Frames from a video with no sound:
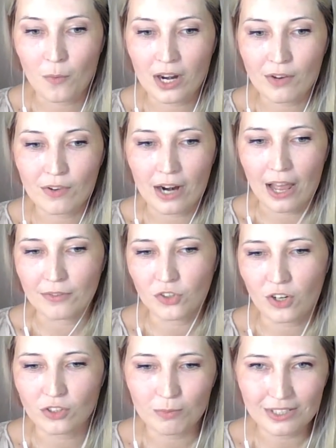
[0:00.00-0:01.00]
Whenever I
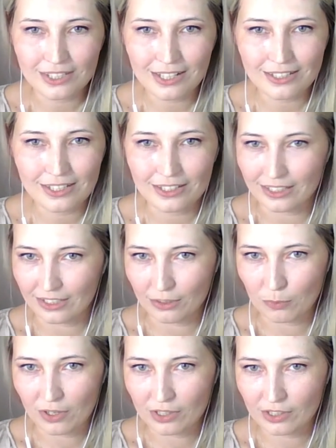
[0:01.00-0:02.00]
tried to be salesy, it
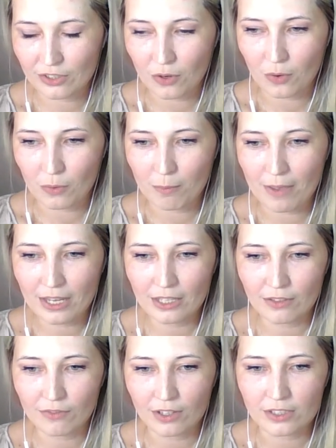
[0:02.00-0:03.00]
didn't work. So
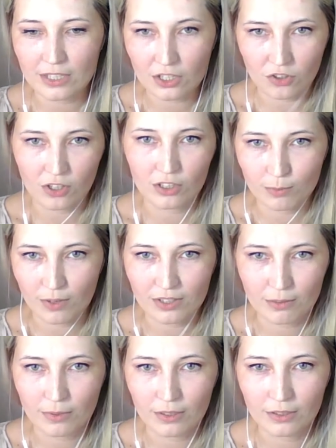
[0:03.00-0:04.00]
make it as natural as
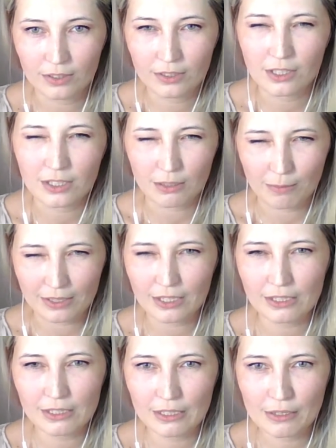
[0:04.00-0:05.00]
possible. Does it make
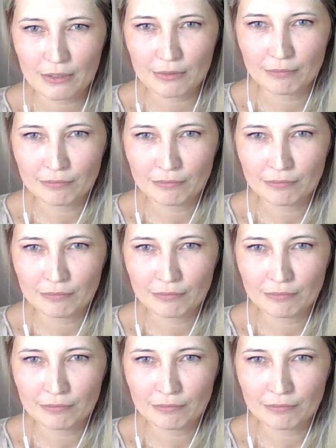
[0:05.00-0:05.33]
sense?